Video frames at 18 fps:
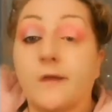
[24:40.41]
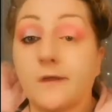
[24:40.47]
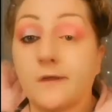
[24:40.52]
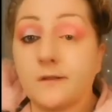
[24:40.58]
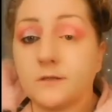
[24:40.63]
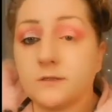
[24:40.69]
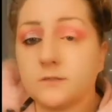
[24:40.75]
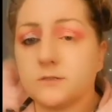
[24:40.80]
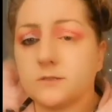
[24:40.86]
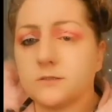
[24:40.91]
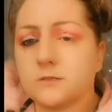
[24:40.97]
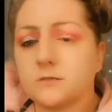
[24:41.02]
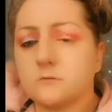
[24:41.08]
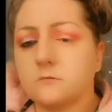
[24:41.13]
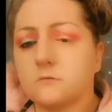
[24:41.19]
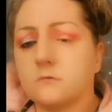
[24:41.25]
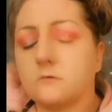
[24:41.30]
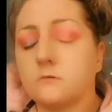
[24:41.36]
And it's
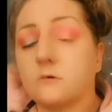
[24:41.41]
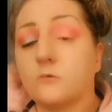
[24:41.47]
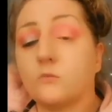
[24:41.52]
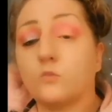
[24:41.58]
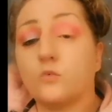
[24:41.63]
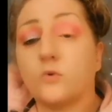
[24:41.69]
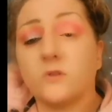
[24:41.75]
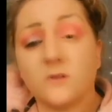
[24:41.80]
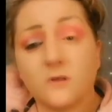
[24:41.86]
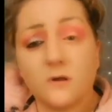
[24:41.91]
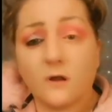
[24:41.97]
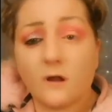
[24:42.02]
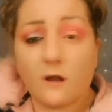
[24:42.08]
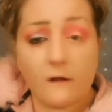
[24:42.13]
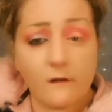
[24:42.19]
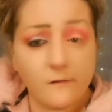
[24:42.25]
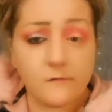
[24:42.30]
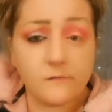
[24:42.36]
really
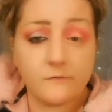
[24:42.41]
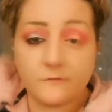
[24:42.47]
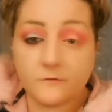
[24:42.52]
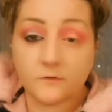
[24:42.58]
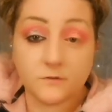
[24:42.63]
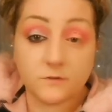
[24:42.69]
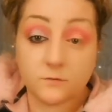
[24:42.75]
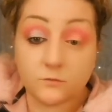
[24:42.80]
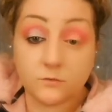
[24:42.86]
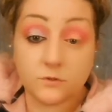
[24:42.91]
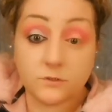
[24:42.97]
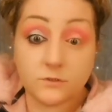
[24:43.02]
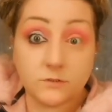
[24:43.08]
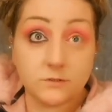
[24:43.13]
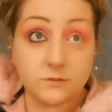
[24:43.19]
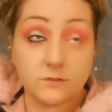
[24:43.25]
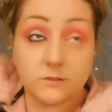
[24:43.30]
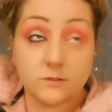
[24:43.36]
hard for some
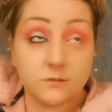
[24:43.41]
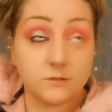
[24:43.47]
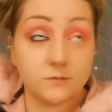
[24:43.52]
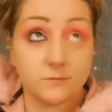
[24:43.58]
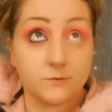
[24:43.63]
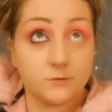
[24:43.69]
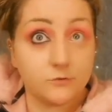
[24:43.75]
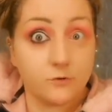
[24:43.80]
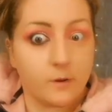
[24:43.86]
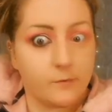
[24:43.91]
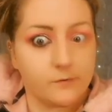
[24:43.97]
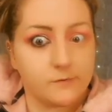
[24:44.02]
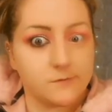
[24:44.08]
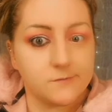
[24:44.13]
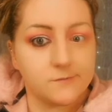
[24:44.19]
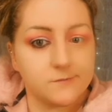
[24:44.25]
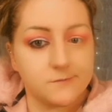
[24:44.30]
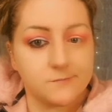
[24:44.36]
reason to get
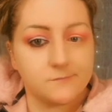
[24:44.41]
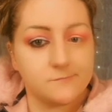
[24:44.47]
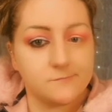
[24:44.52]
subscribers.